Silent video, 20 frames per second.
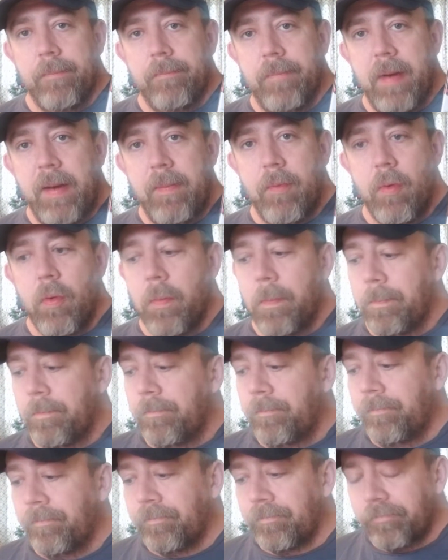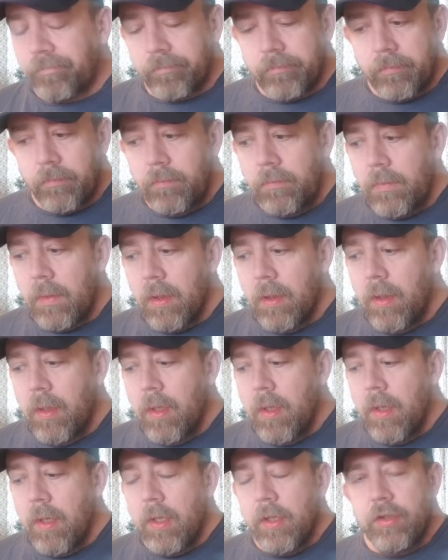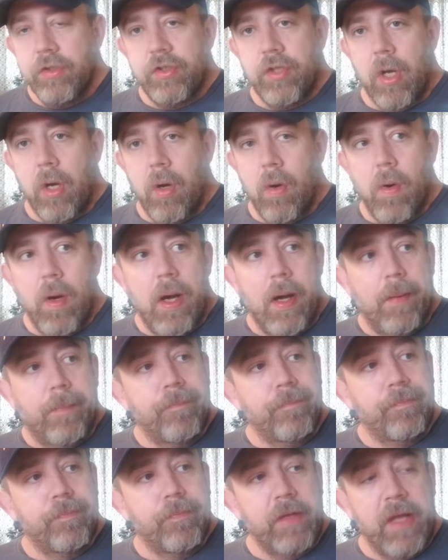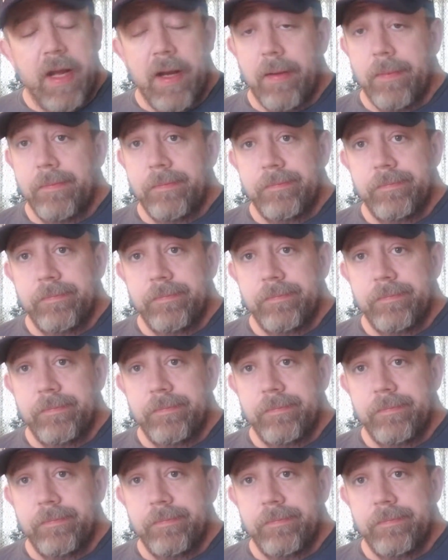people. So yeah,